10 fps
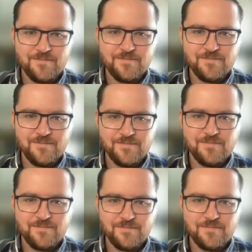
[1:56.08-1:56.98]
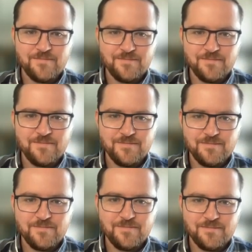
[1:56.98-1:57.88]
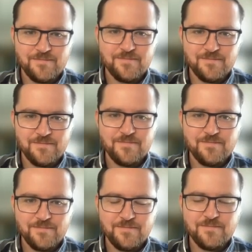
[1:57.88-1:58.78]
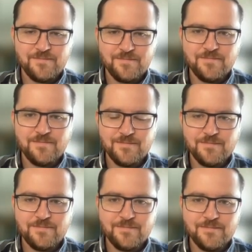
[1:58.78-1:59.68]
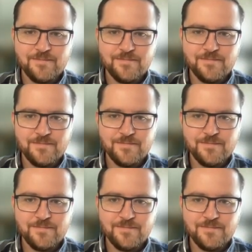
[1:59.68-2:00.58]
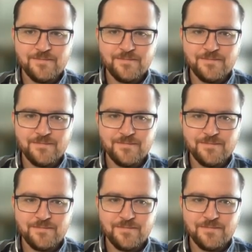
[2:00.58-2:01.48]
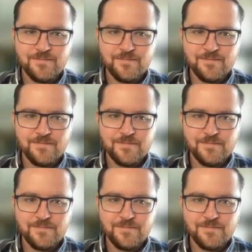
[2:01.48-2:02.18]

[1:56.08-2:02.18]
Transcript: The person shown says nothing.